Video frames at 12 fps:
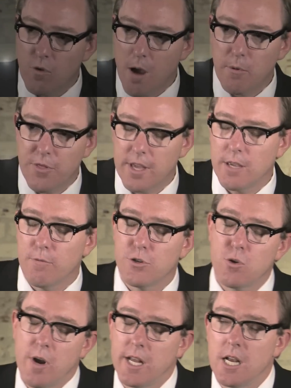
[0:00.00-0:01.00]
Robert, thank you for
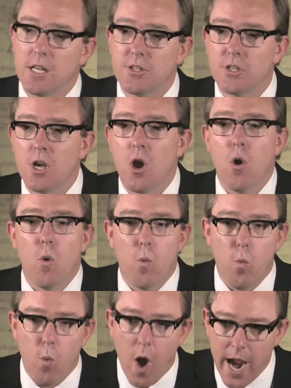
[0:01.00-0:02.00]
joining us.
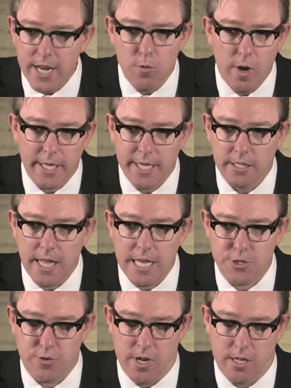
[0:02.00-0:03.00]
Why do you want to kill
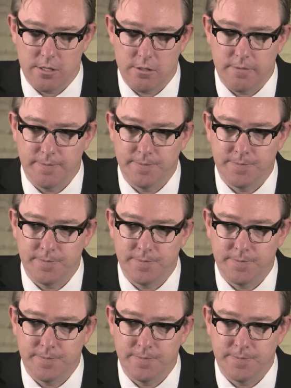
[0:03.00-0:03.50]
astronauts?